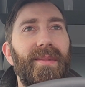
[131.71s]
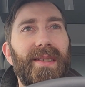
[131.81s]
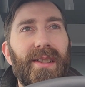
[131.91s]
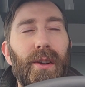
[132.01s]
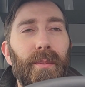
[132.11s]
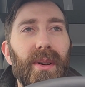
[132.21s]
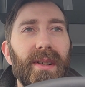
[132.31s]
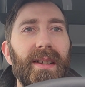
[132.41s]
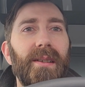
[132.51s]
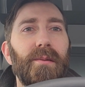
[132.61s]
There's no
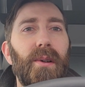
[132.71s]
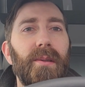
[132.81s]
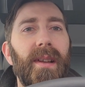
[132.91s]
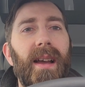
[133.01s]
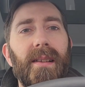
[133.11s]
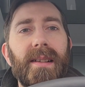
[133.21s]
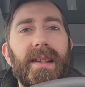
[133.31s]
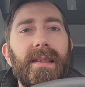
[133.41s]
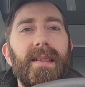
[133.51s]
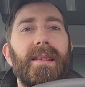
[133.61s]
person in the road. The
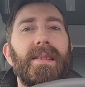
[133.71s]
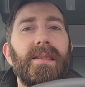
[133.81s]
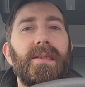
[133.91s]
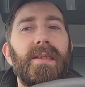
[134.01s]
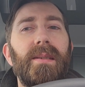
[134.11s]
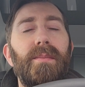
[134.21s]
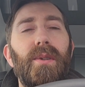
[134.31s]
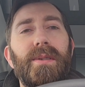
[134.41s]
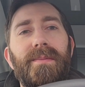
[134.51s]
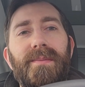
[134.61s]
headlights on Teslas and
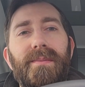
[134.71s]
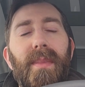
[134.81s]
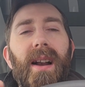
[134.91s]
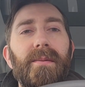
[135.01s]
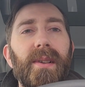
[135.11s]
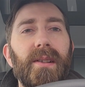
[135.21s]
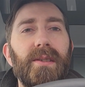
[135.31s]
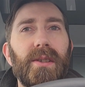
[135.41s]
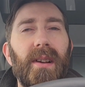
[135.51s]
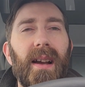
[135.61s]
most modern
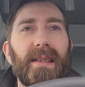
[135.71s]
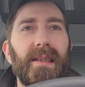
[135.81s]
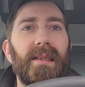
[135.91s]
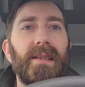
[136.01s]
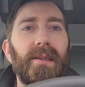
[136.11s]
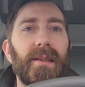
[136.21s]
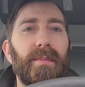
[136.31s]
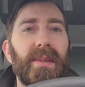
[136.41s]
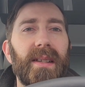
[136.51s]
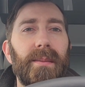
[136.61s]
vehicles are excellent. You can
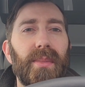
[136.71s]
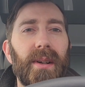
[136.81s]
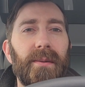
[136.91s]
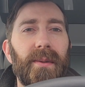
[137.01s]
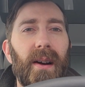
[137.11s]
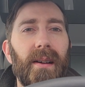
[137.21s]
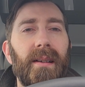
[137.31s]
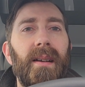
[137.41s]
see pretty far